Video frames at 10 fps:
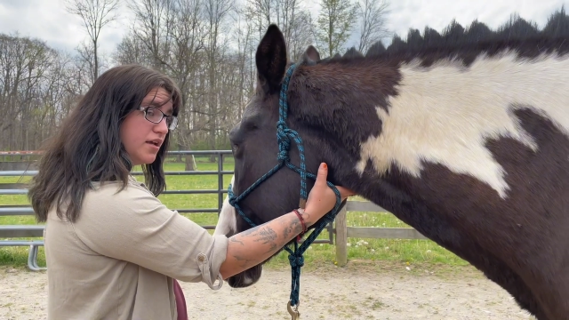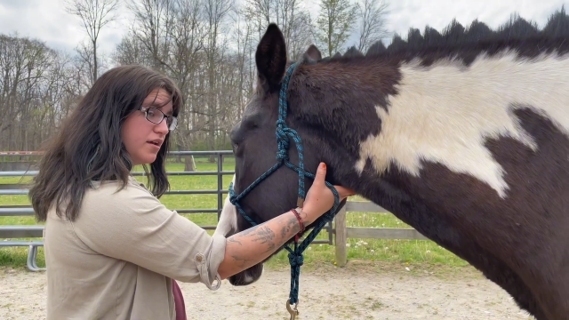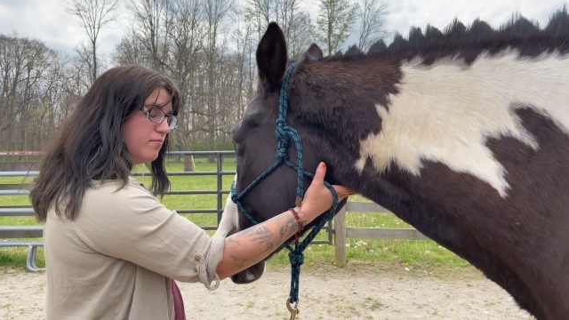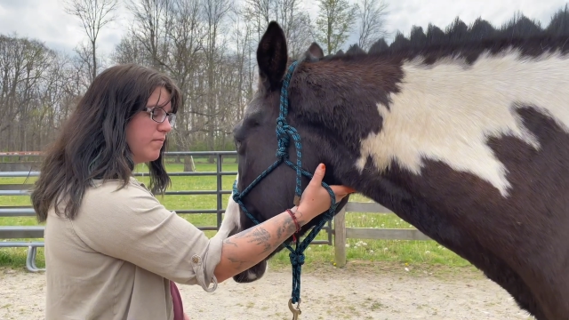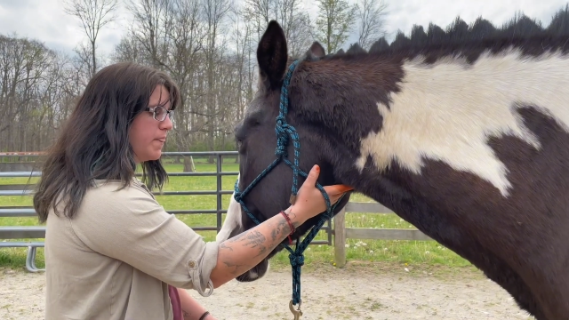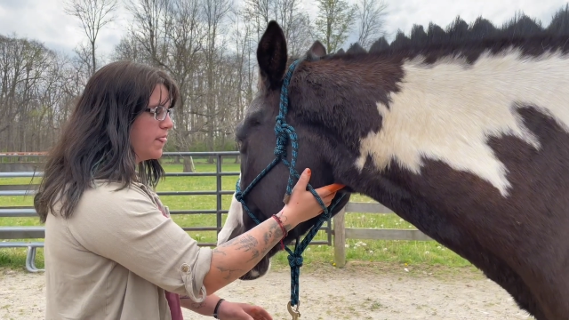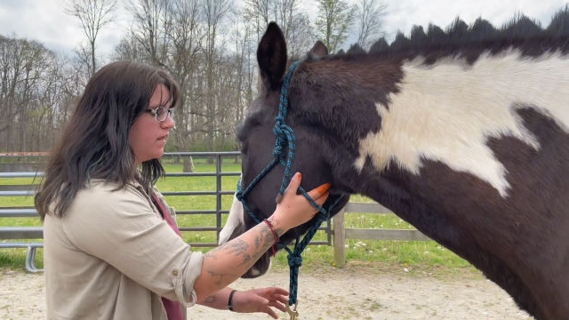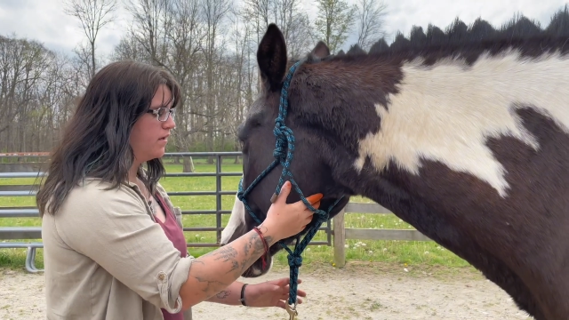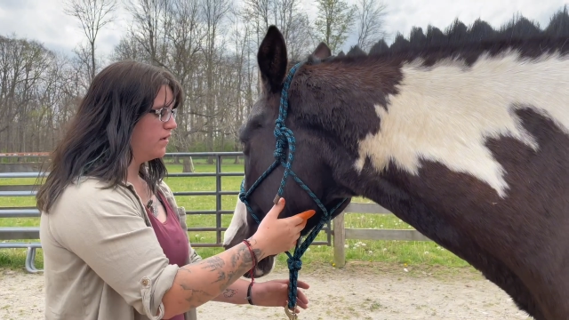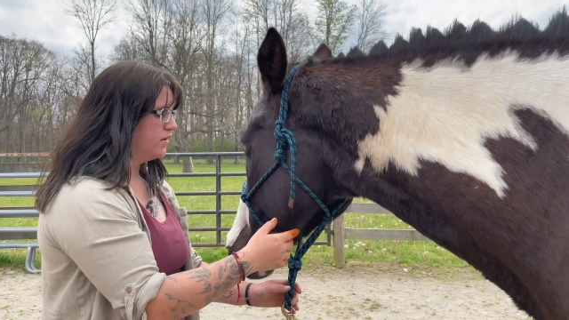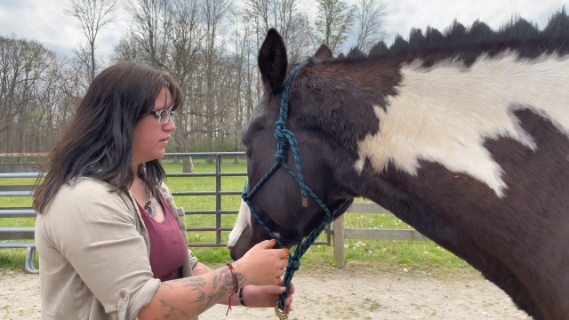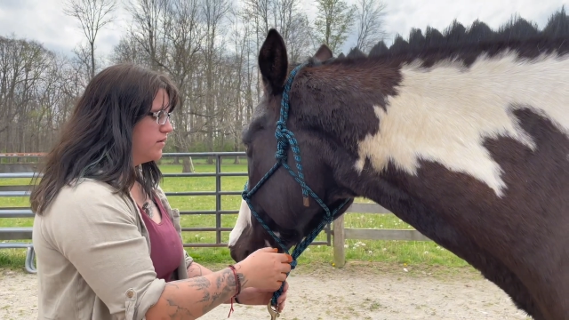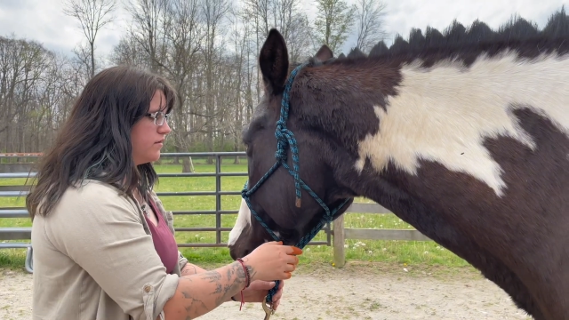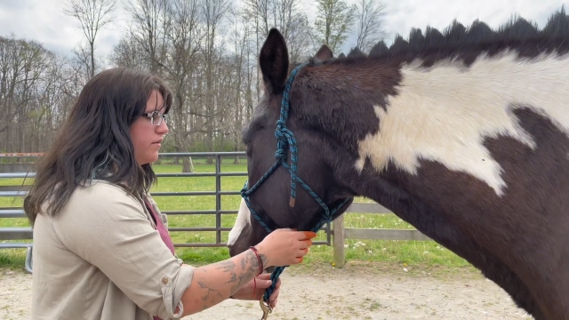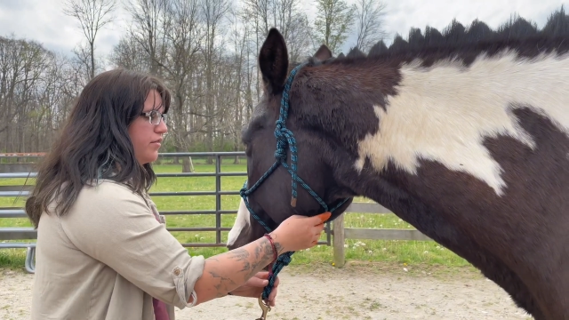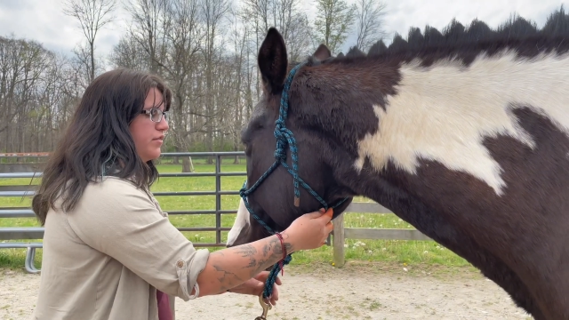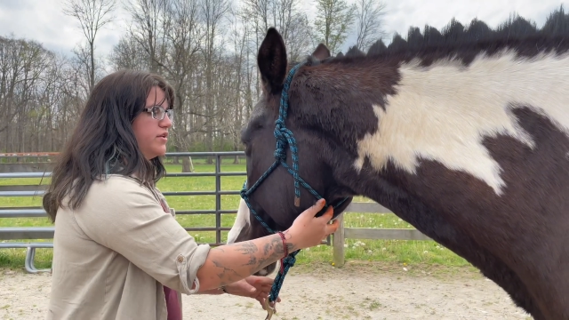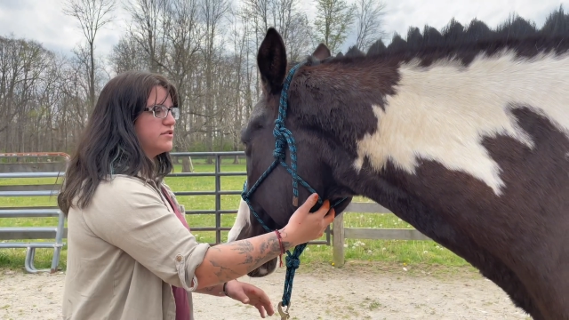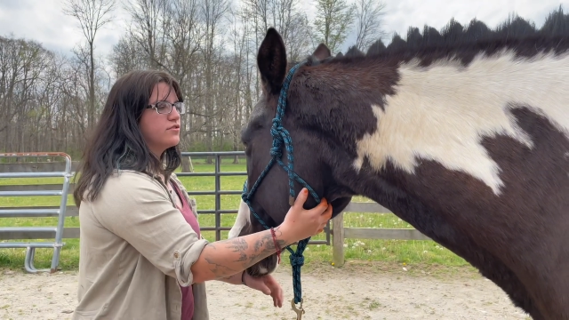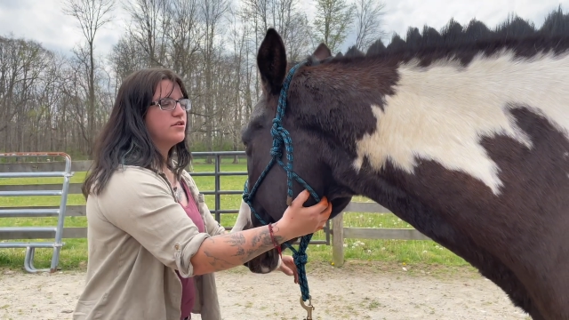him.
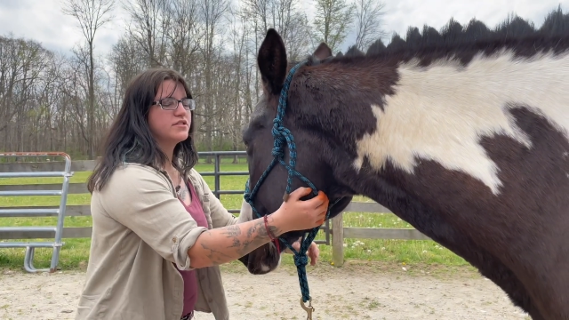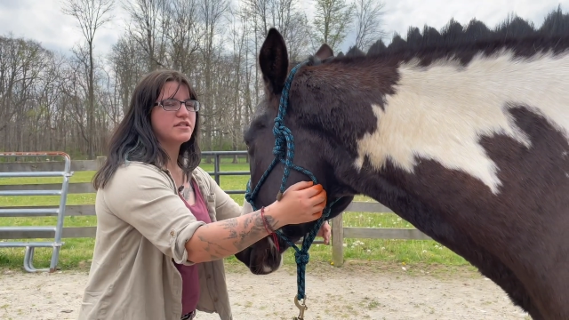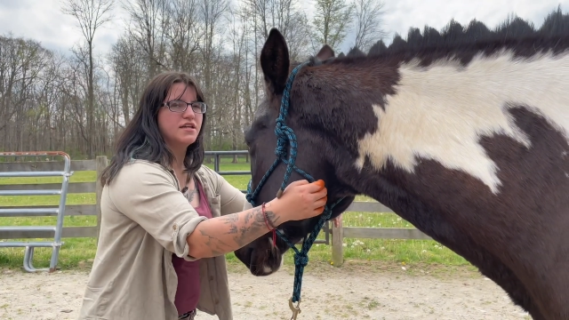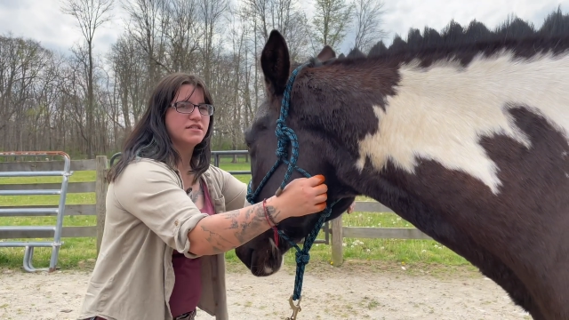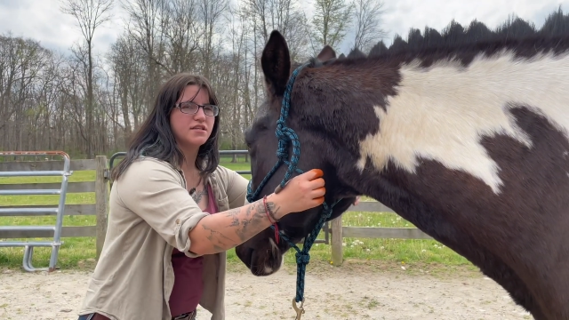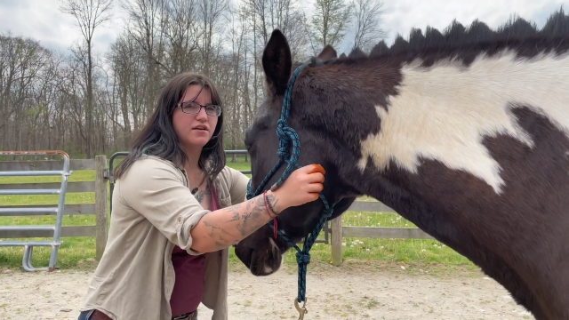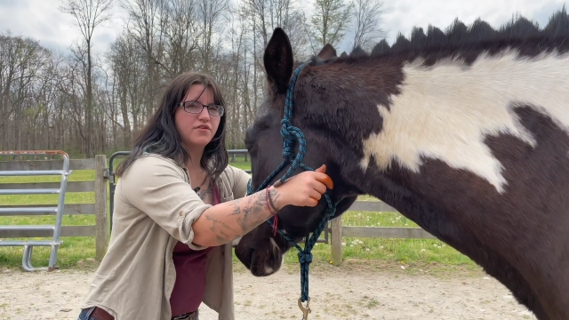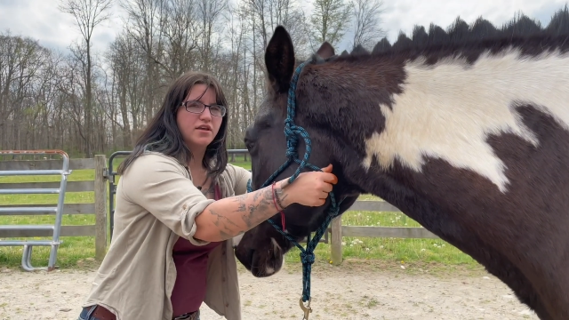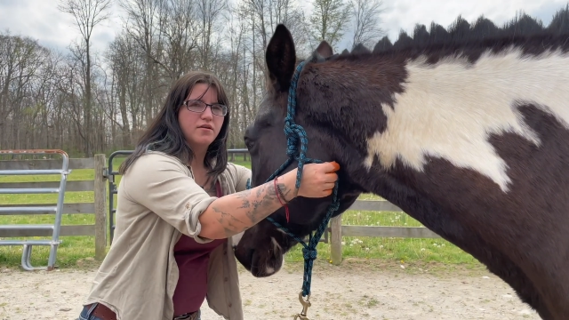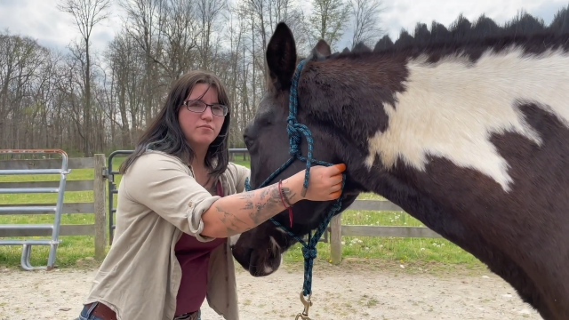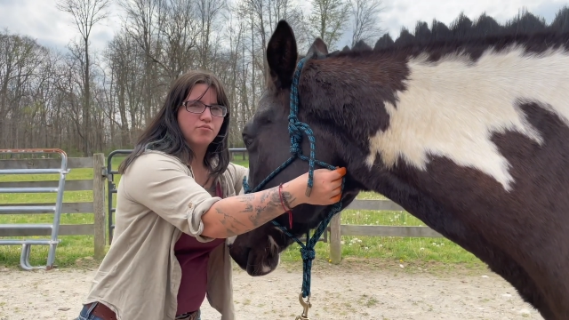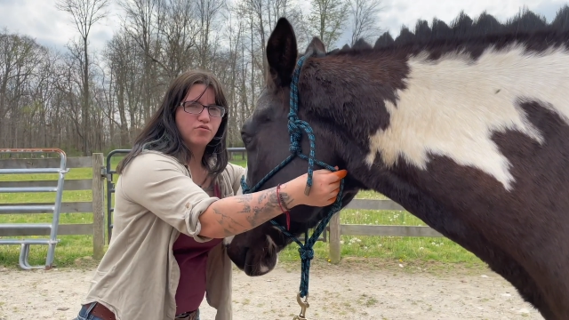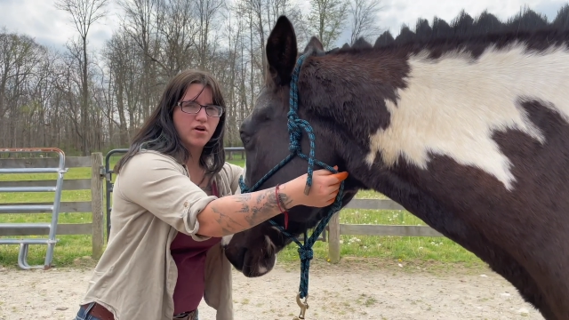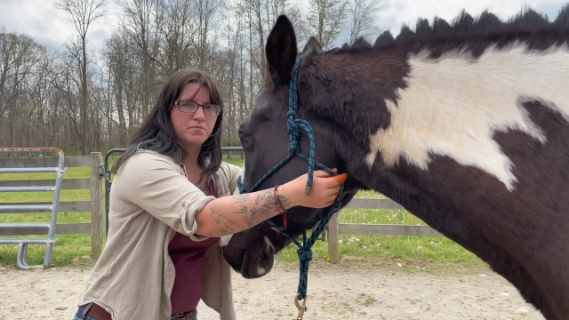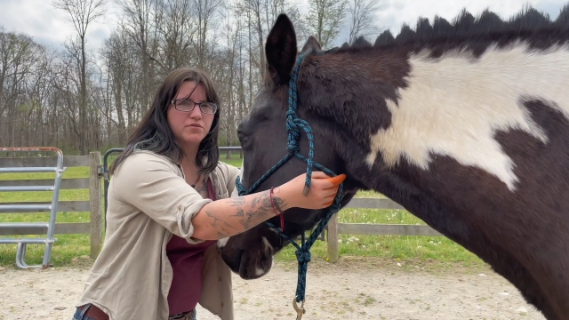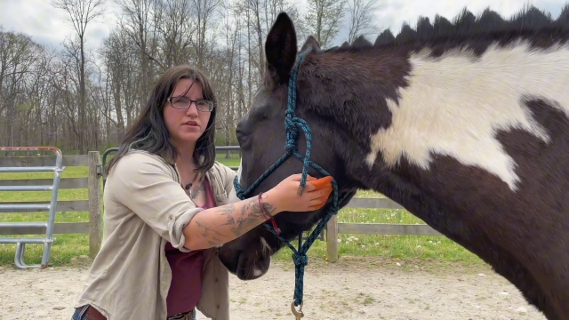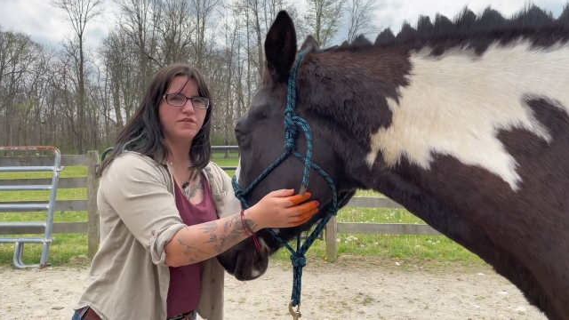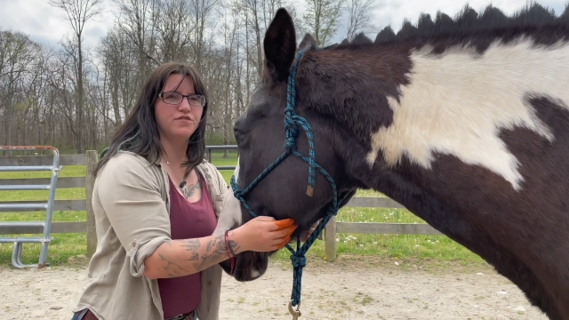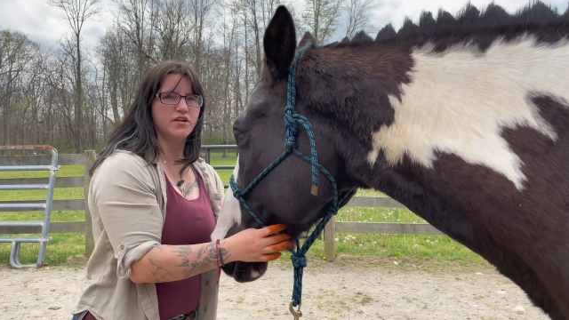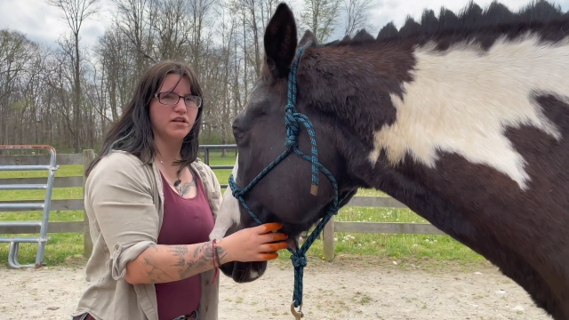These are all signs of a
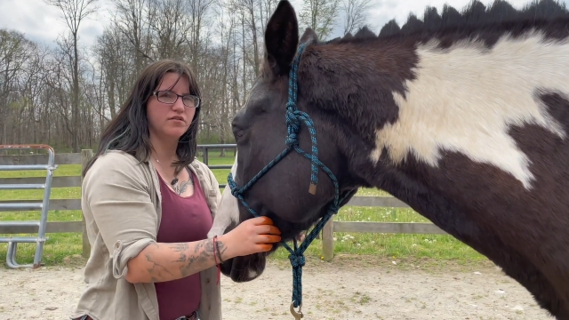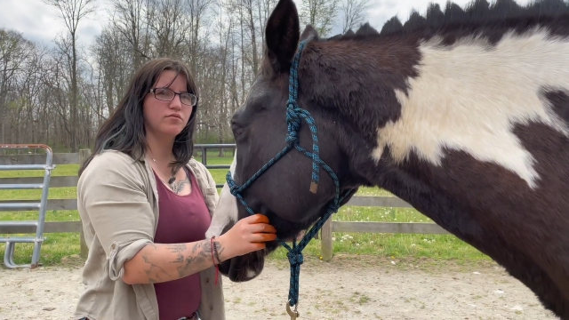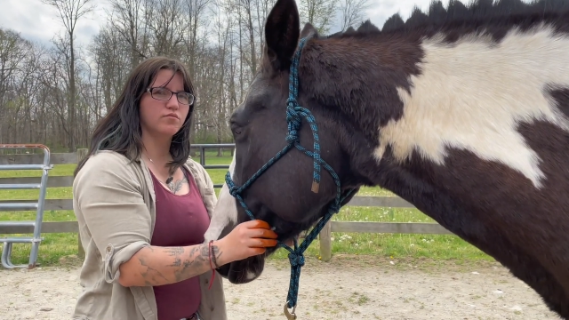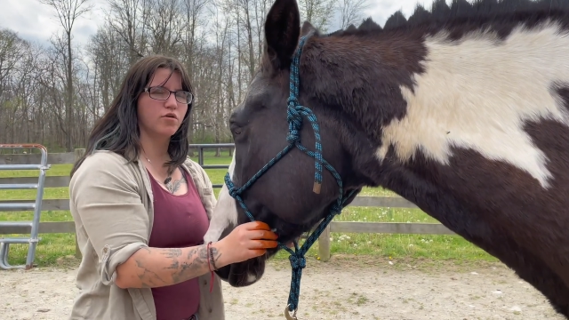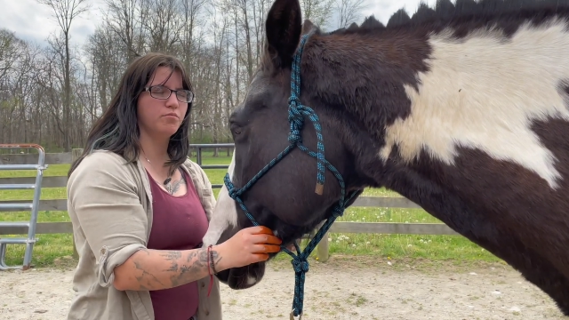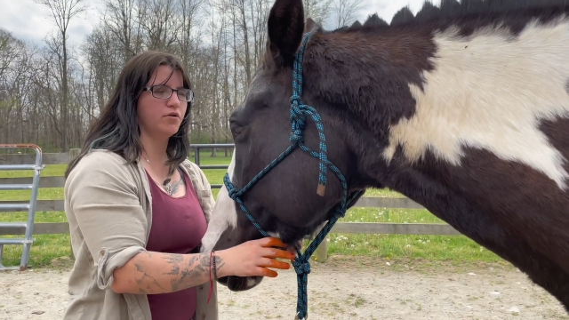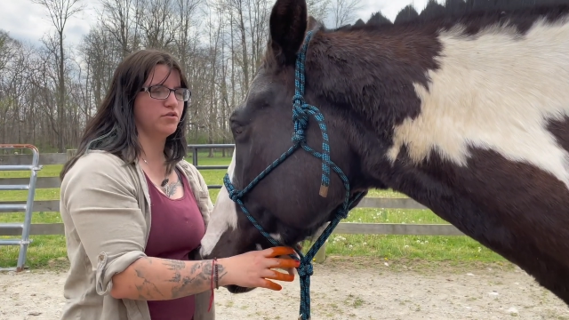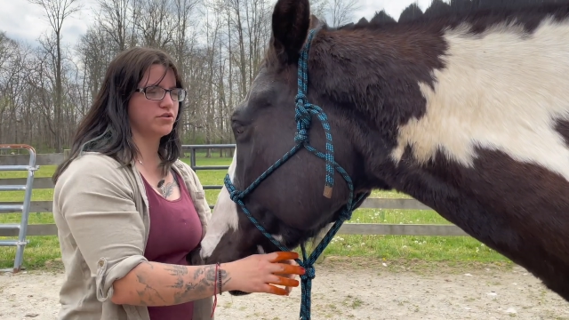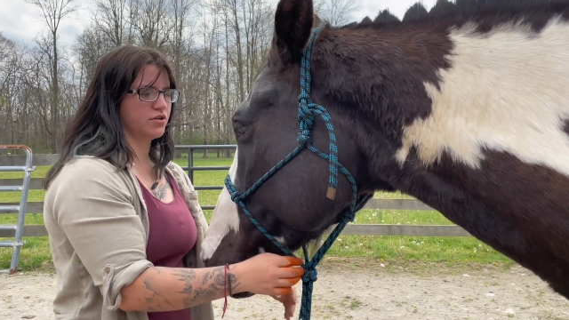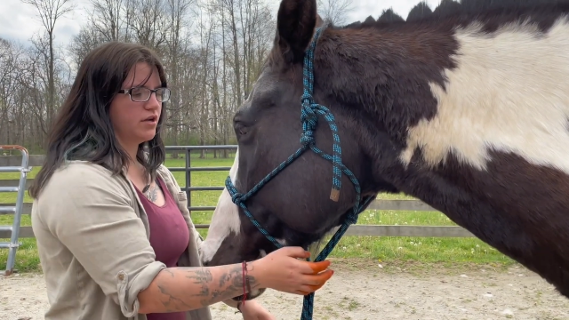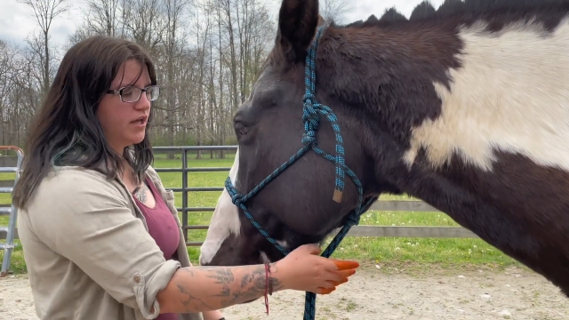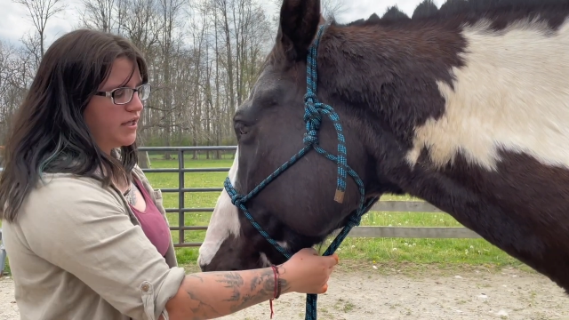properly fitting rope halter.